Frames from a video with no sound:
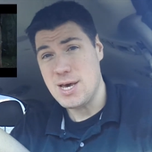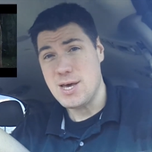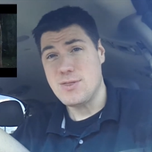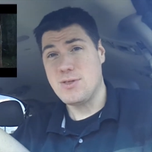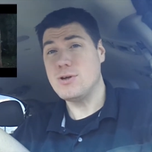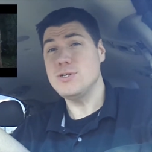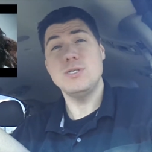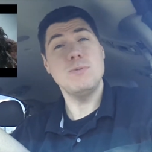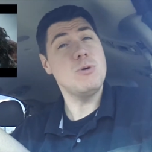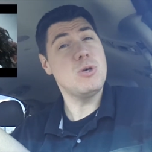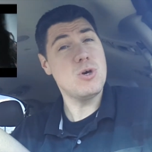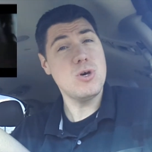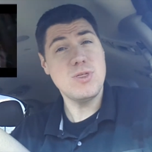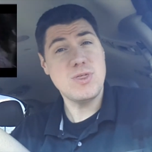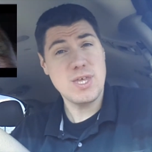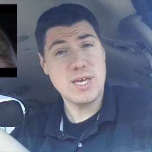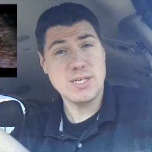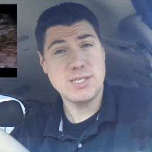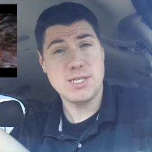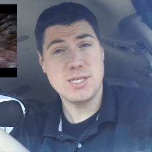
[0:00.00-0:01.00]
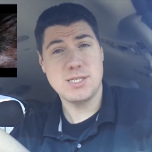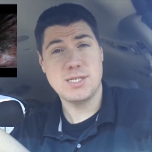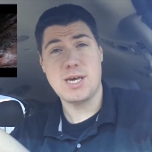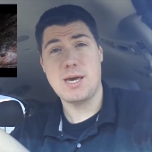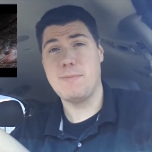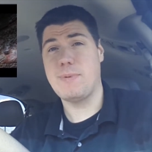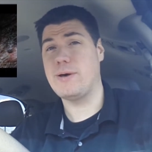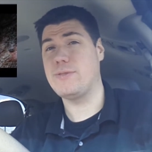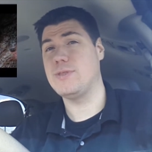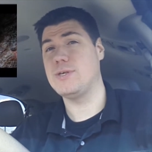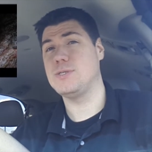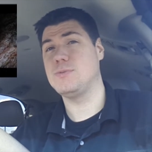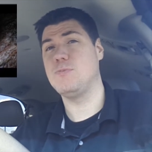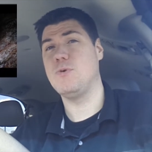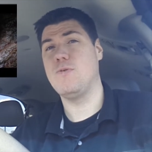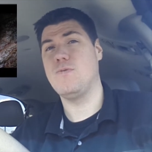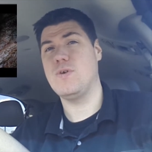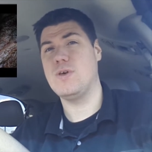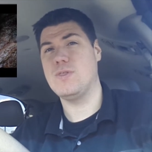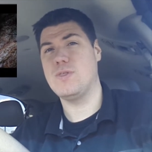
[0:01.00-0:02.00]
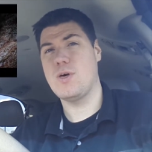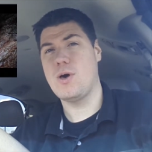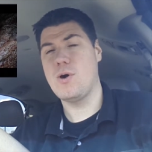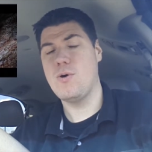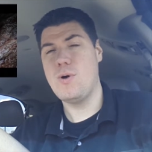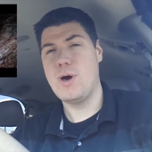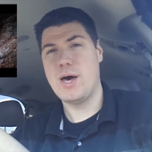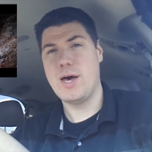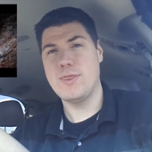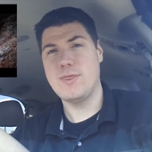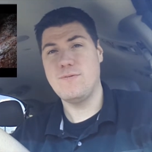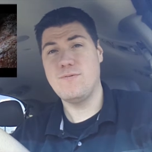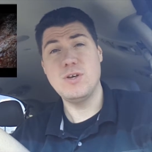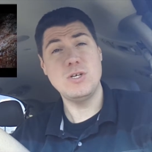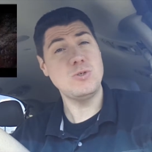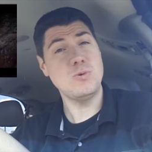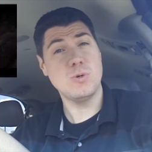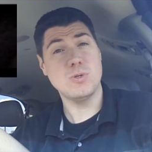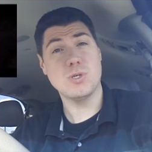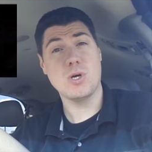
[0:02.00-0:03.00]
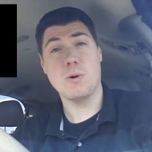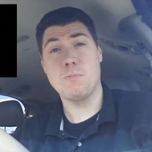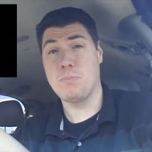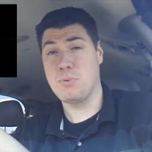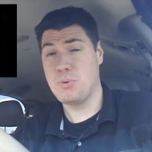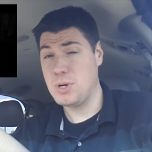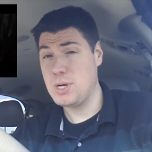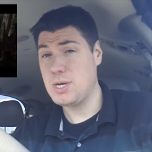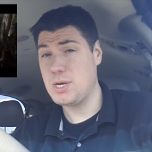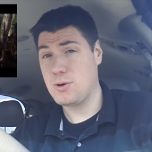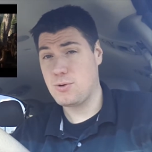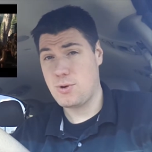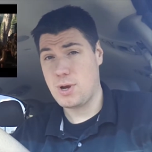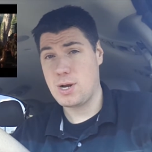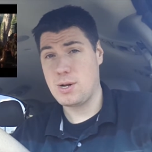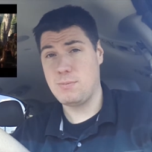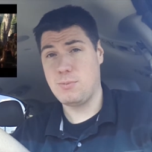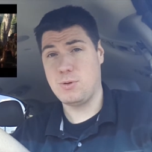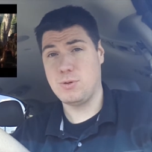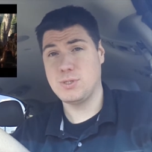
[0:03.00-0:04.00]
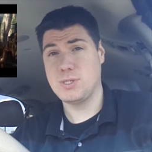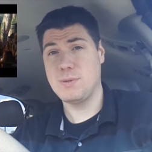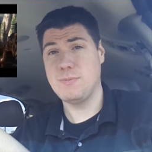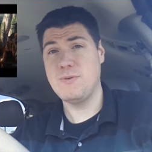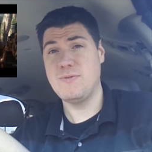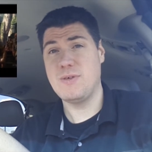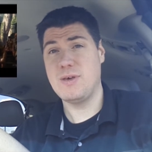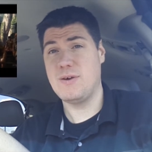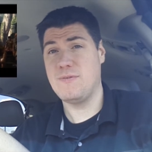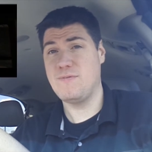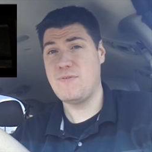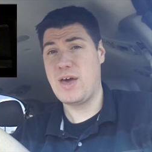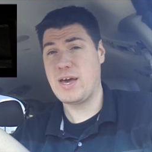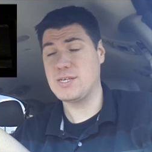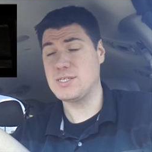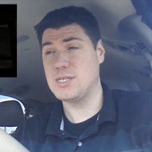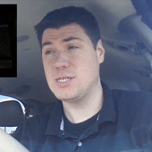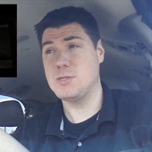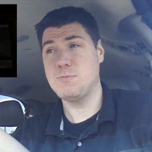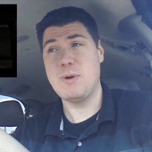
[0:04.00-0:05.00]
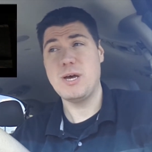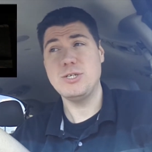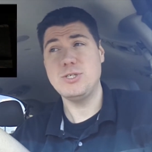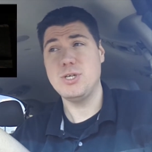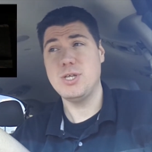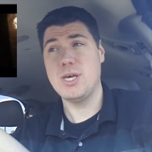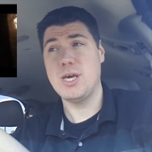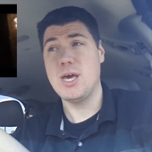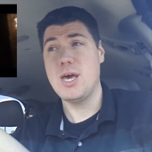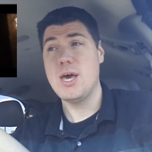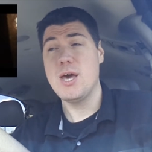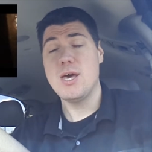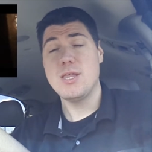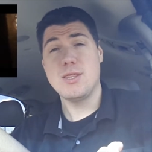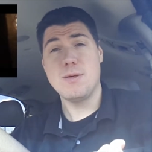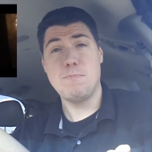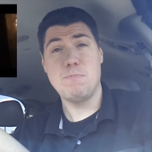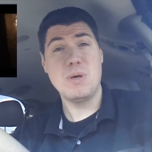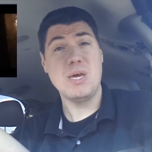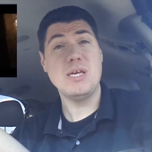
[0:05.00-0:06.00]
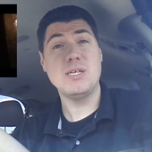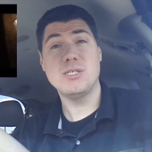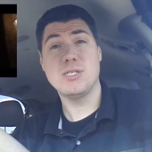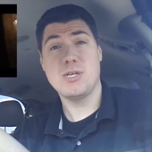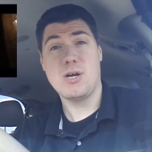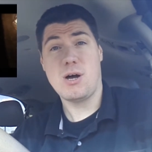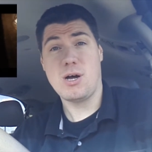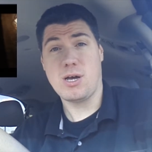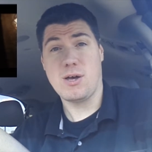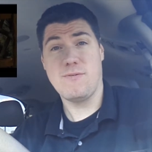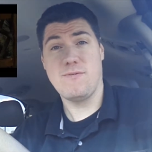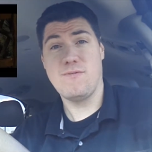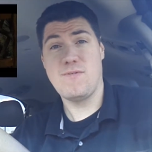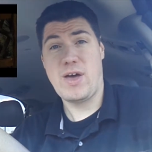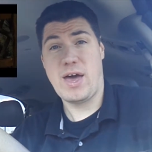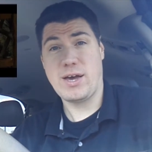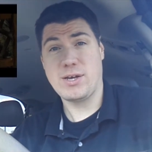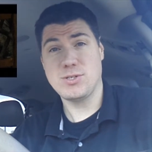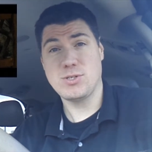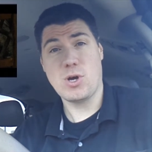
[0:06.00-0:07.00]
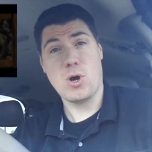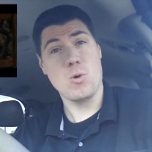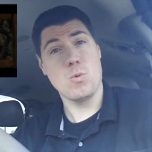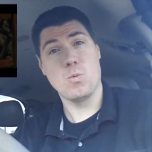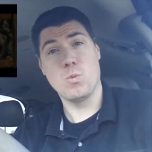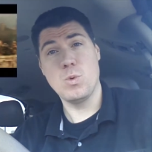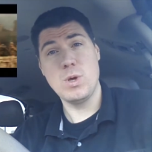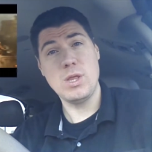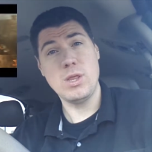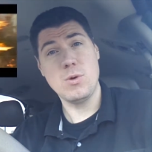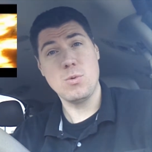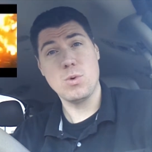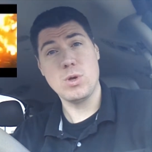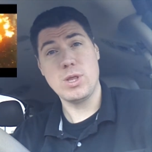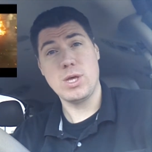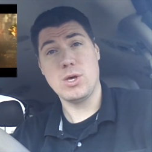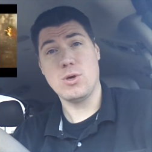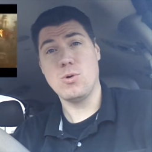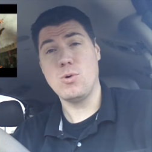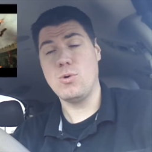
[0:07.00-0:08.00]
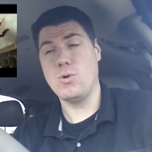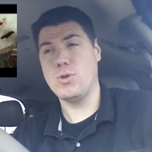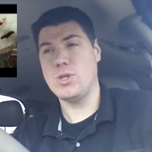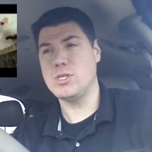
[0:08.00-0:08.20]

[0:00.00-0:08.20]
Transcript: There are some good things to say about this movie, though. Uh, the visuals are pretty incredible. Some of the effects, especially the beanstalk effects, are really, really cool.